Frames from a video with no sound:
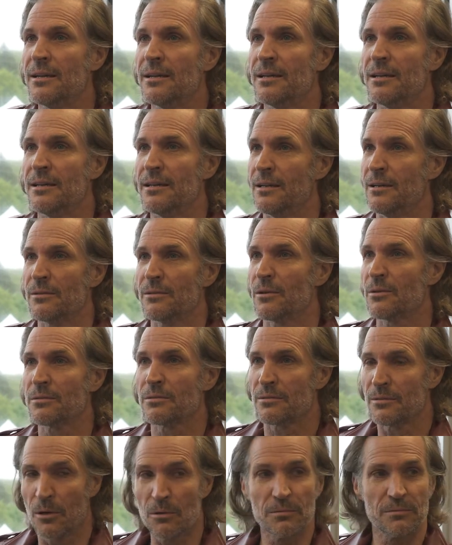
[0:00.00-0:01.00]
You know,
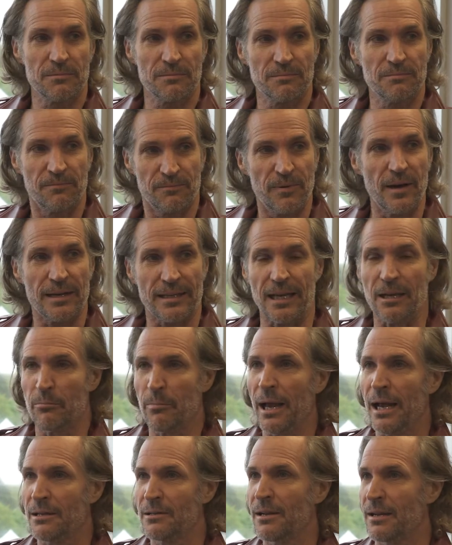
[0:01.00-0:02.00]
those fucking
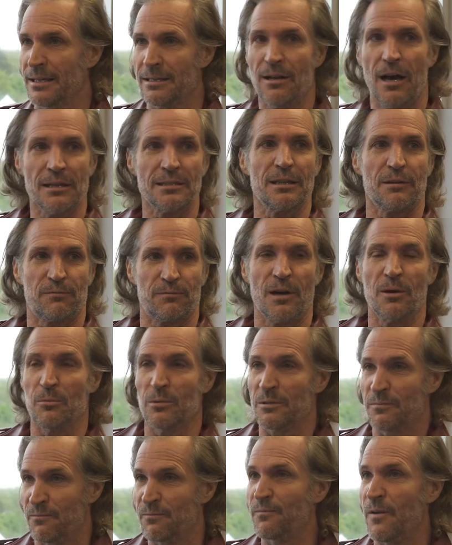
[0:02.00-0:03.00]
bands, Agnostic Front
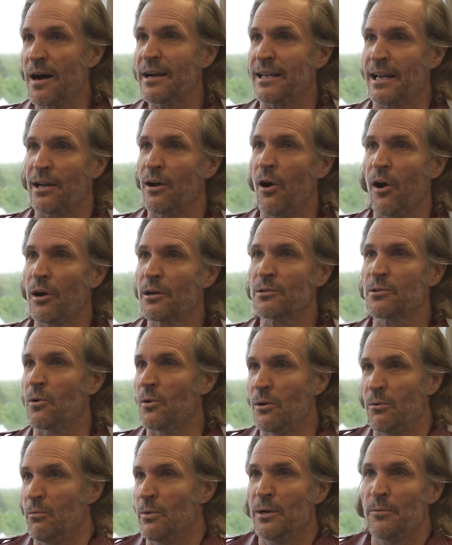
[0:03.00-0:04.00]
was fucking
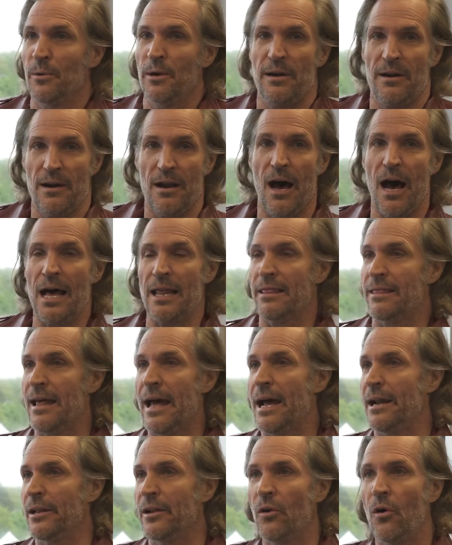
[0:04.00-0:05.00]
hardcore, and we were not
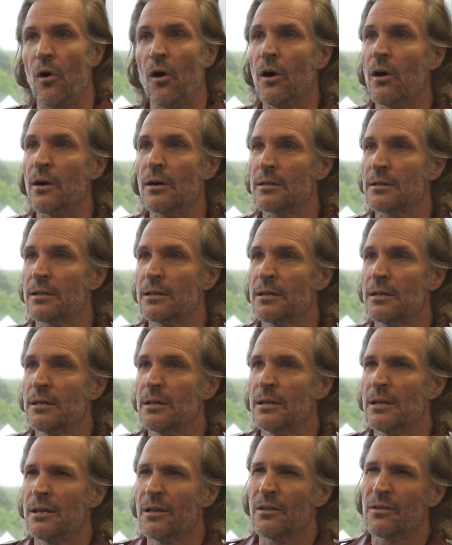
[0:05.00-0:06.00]
that at all.
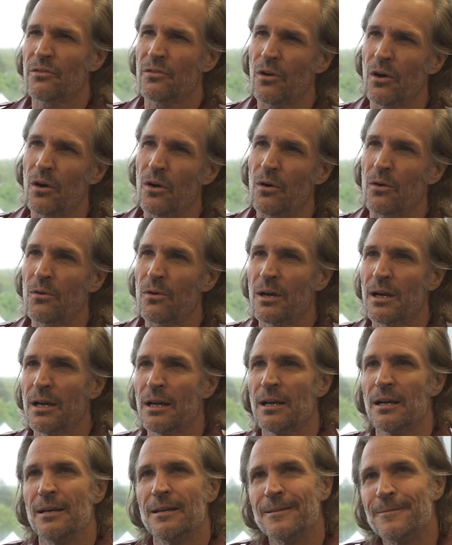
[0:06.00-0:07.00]
So,
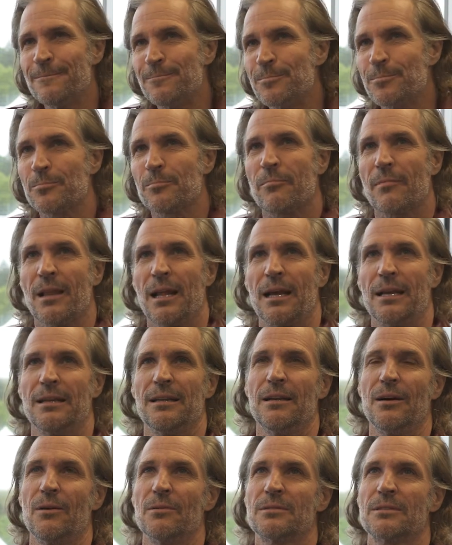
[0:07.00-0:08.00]

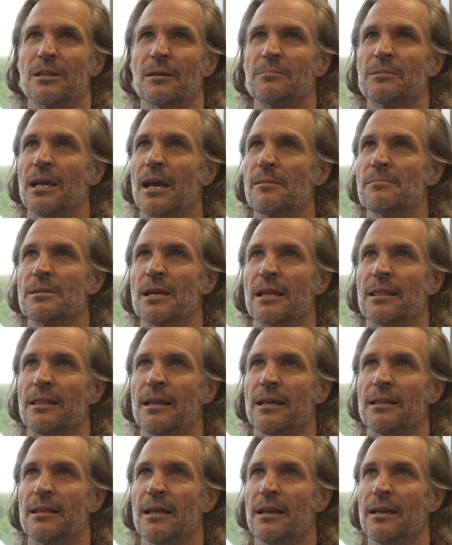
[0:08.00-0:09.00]
you know, sometimes I
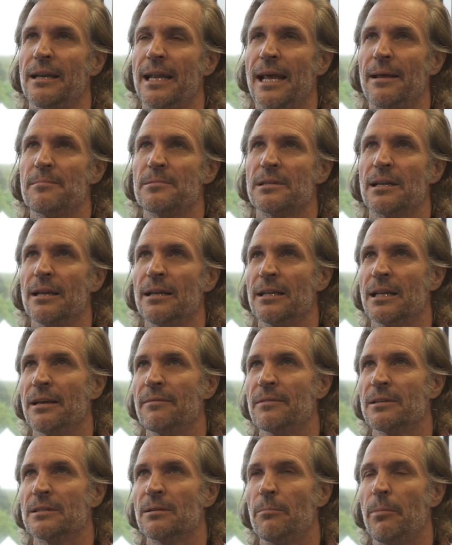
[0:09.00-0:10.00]
think that names get
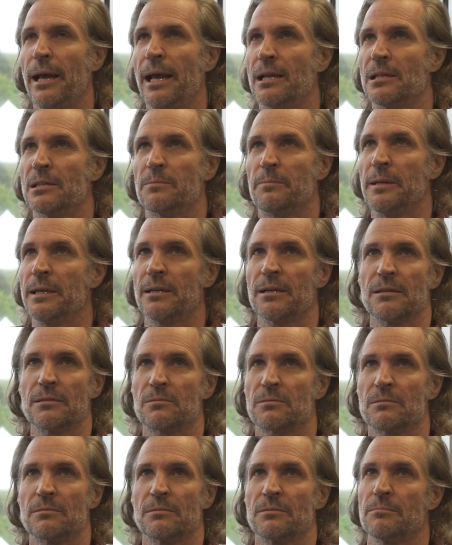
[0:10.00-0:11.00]
given to bands
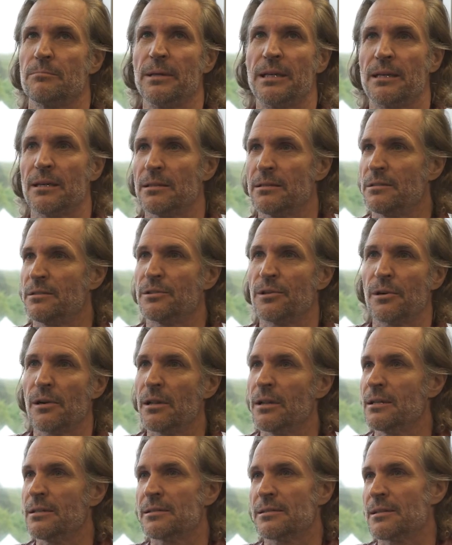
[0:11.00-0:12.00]
because
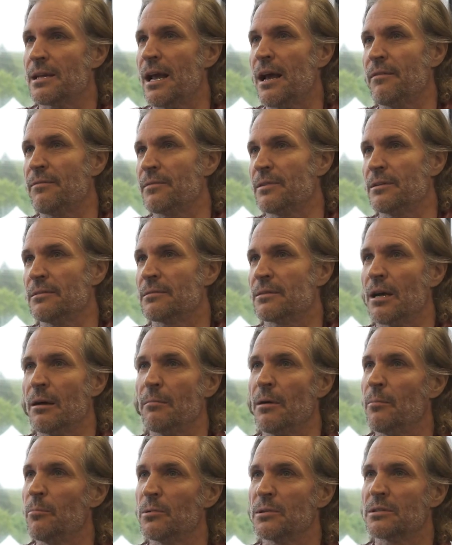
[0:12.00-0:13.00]
journalists have to
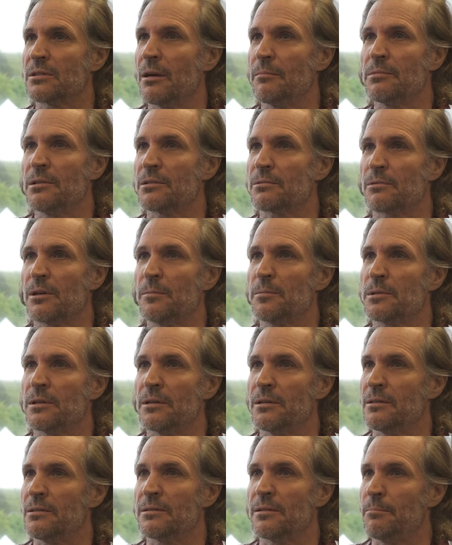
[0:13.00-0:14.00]
come up with some
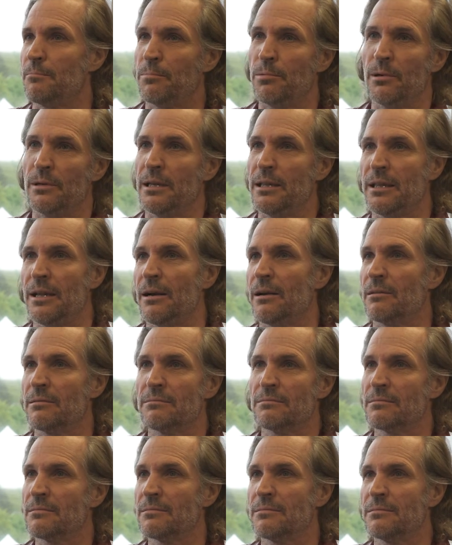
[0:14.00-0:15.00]
description to put in their
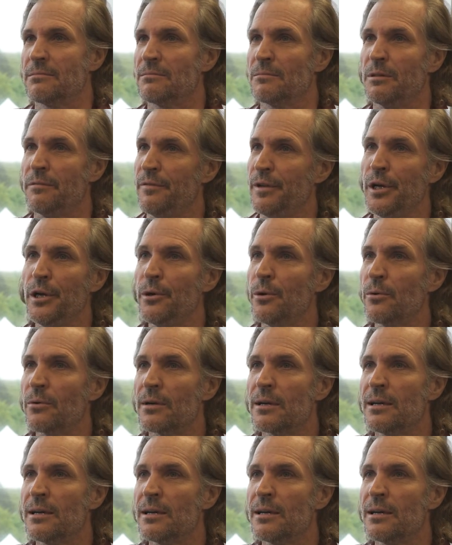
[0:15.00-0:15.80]
review.